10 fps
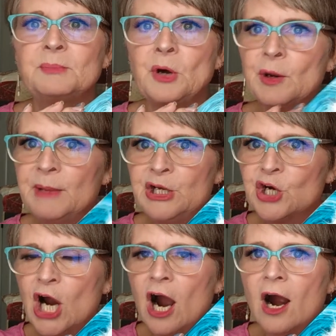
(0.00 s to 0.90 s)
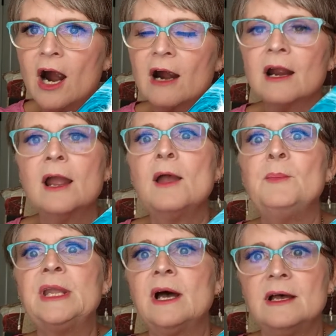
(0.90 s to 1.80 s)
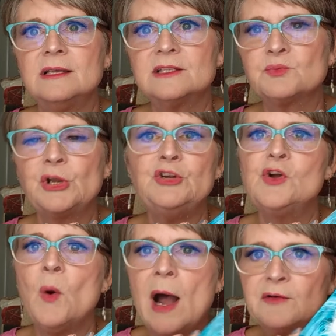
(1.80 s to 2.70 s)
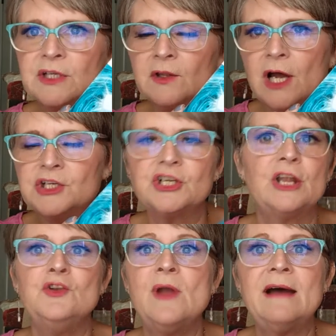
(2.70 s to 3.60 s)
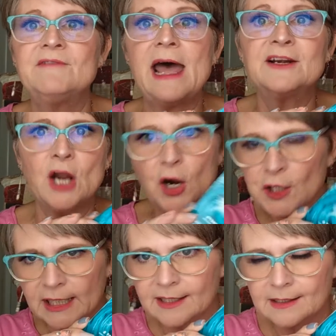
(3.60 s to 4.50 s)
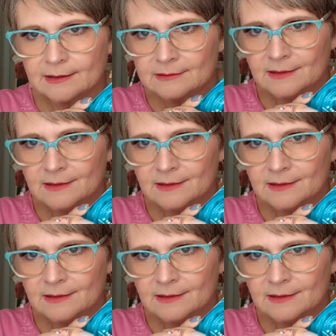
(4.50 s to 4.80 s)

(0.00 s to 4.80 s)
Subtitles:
put them in your car, because when you go out to lunch and you have that garlic